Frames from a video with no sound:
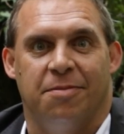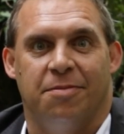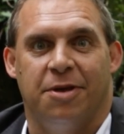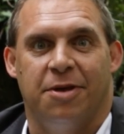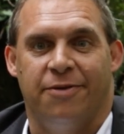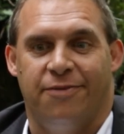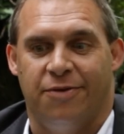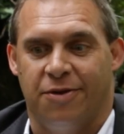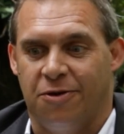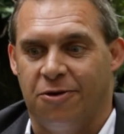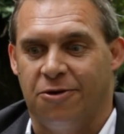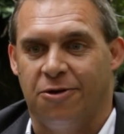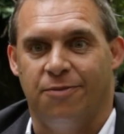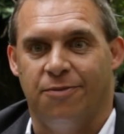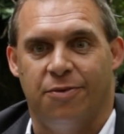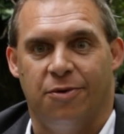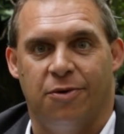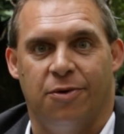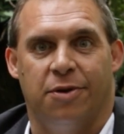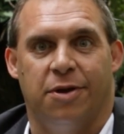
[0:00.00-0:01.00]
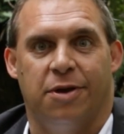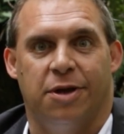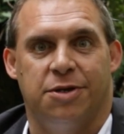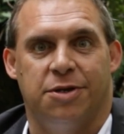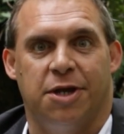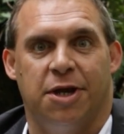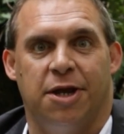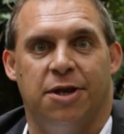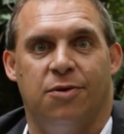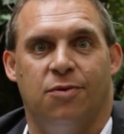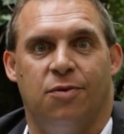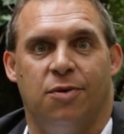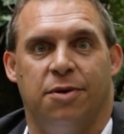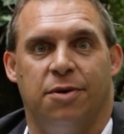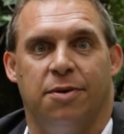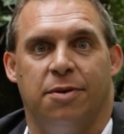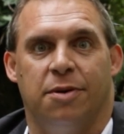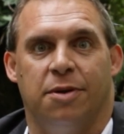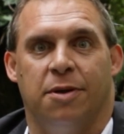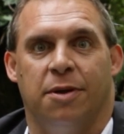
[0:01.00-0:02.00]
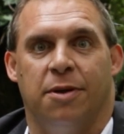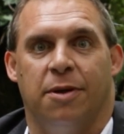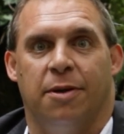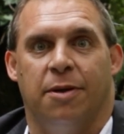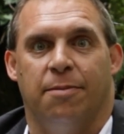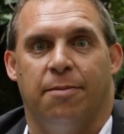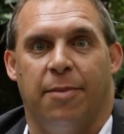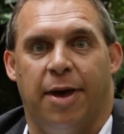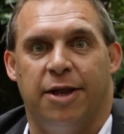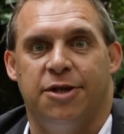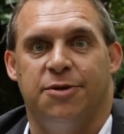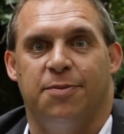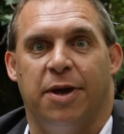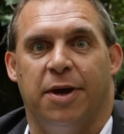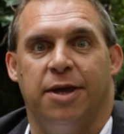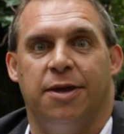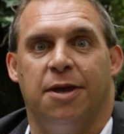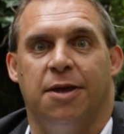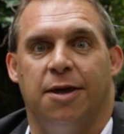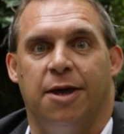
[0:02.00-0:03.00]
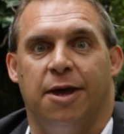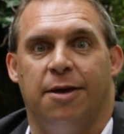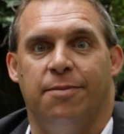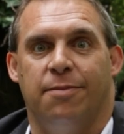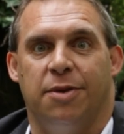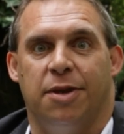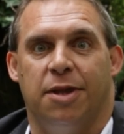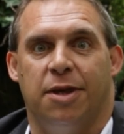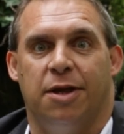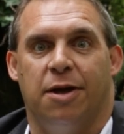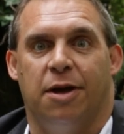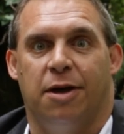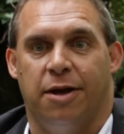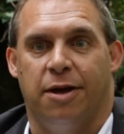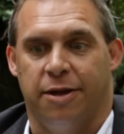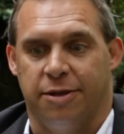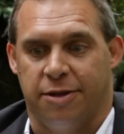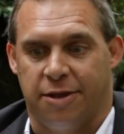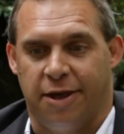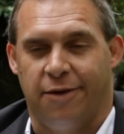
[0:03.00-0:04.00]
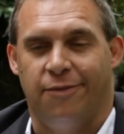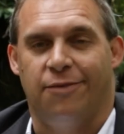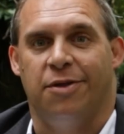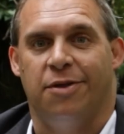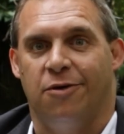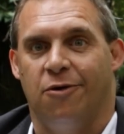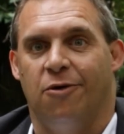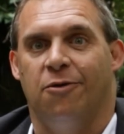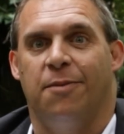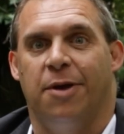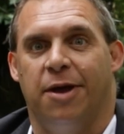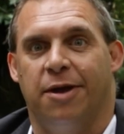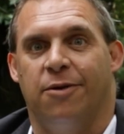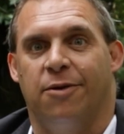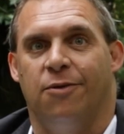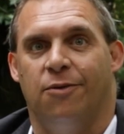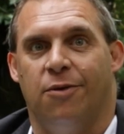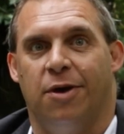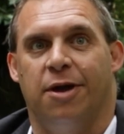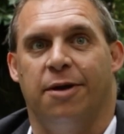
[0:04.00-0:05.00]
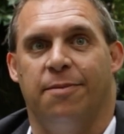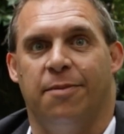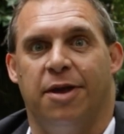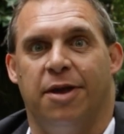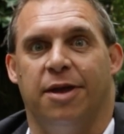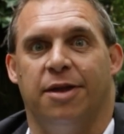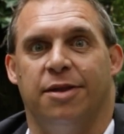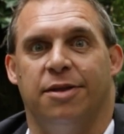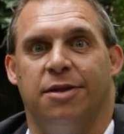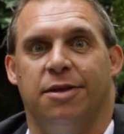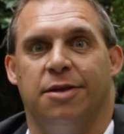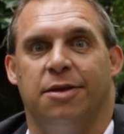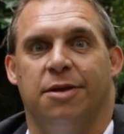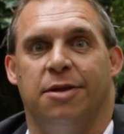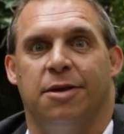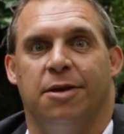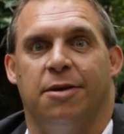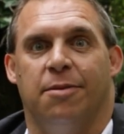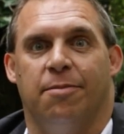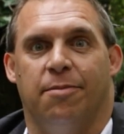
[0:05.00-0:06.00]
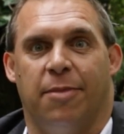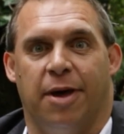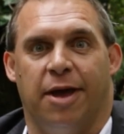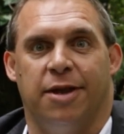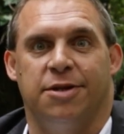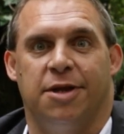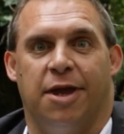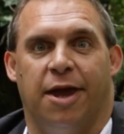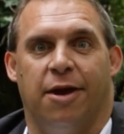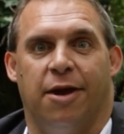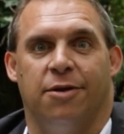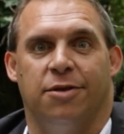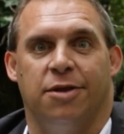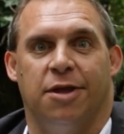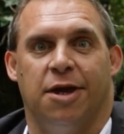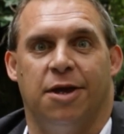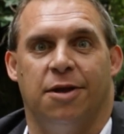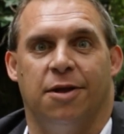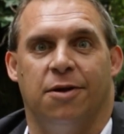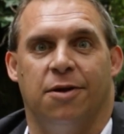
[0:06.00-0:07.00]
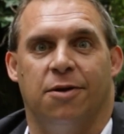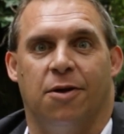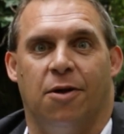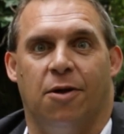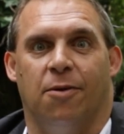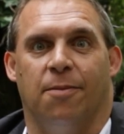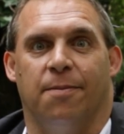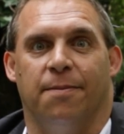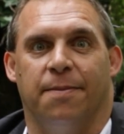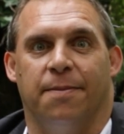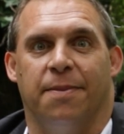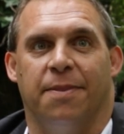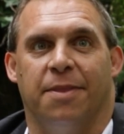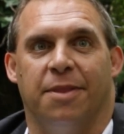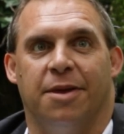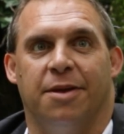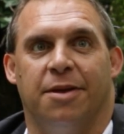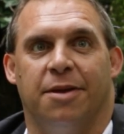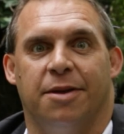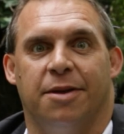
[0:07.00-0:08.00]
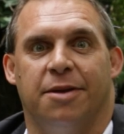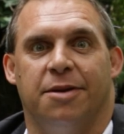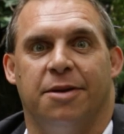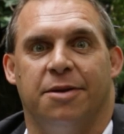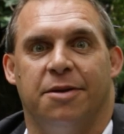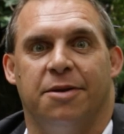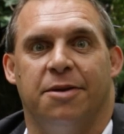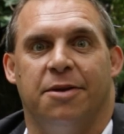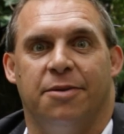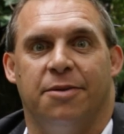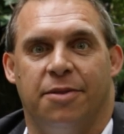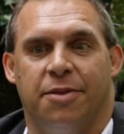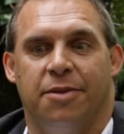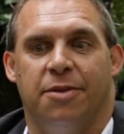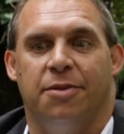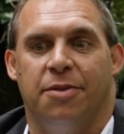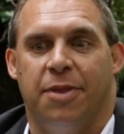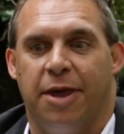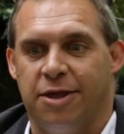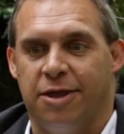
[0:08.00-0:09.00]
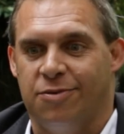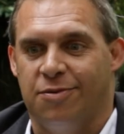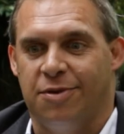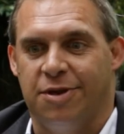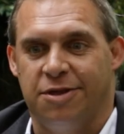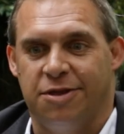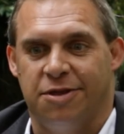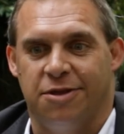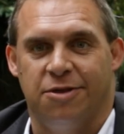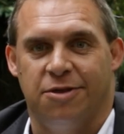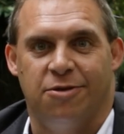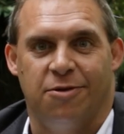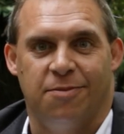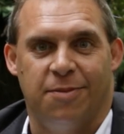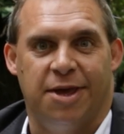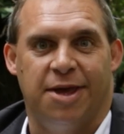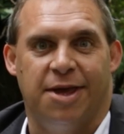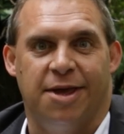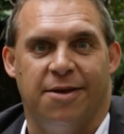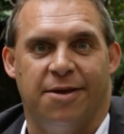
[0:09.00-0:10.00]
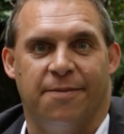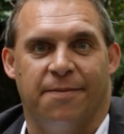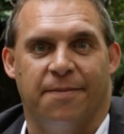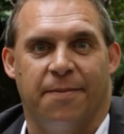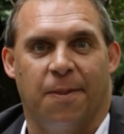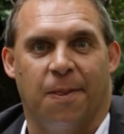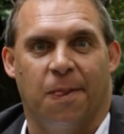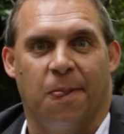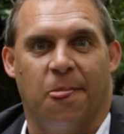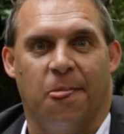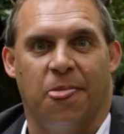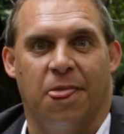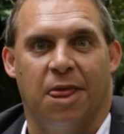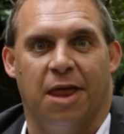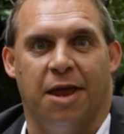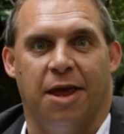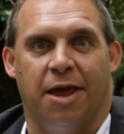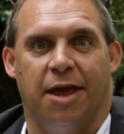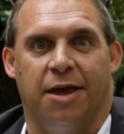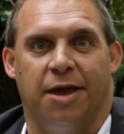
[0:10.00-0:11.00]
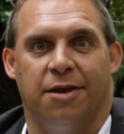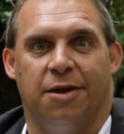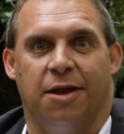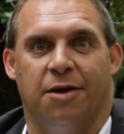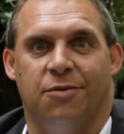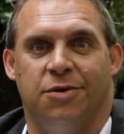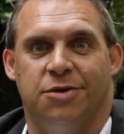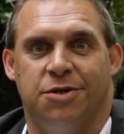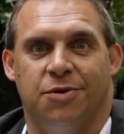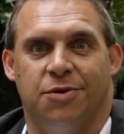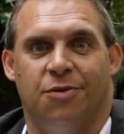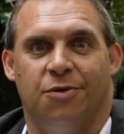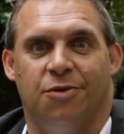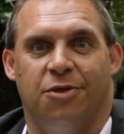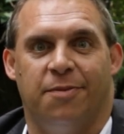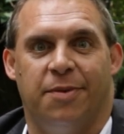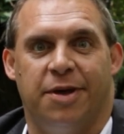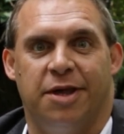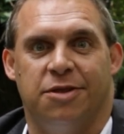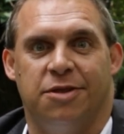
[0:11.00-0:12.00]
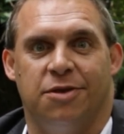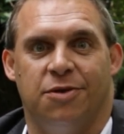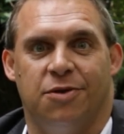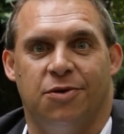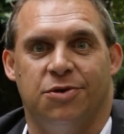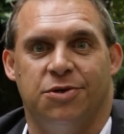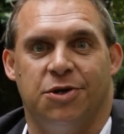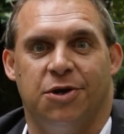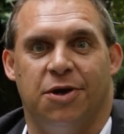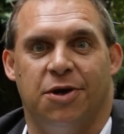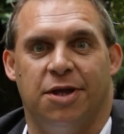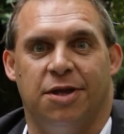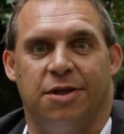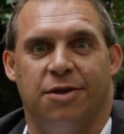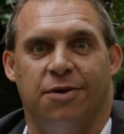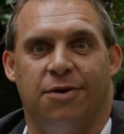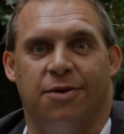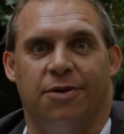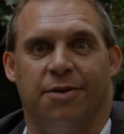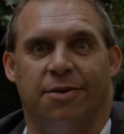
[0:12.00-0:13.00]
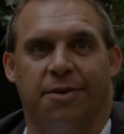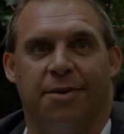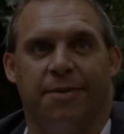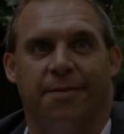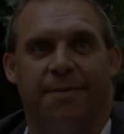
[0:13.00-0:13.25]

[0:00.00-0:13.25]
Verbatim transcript: But if you're looking for a genuine matchmaking company, I, I definitely recommend matchguarantee.com. Thanks for listening to me, and I wish you all the best in your journey too.